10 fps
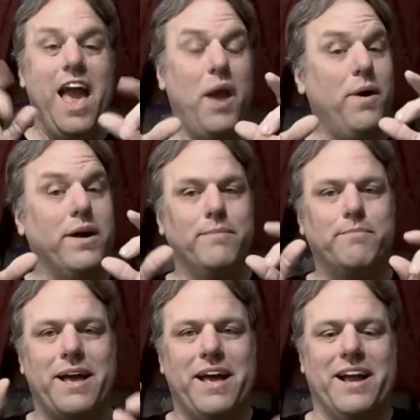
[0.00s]
Hey, welcome
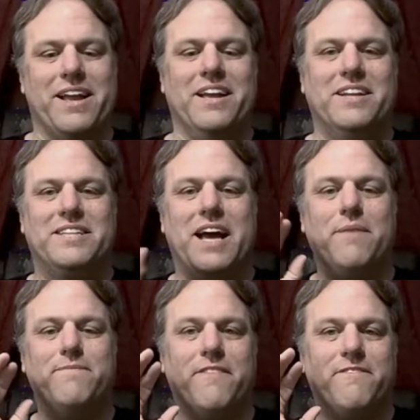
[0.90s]
back.
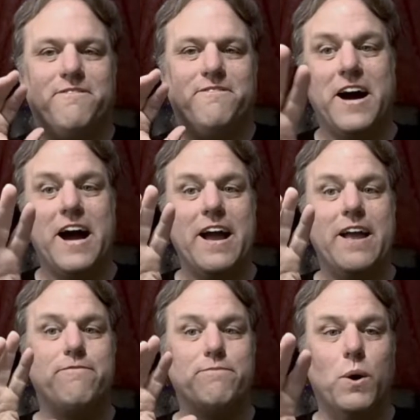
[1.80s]
Time for
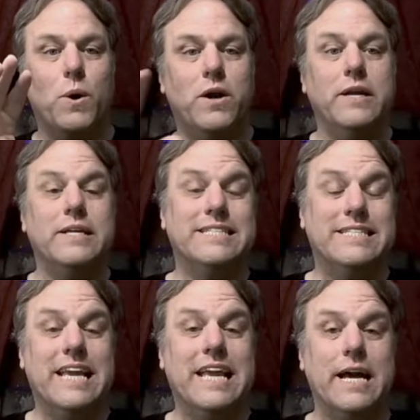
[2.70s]
five more
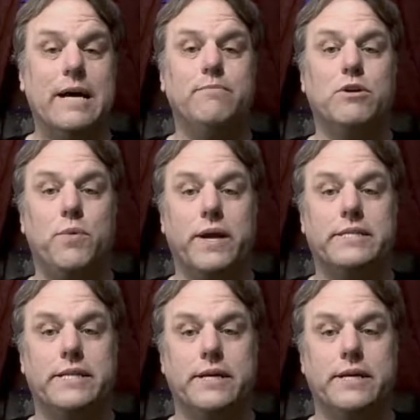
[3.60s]
DM quick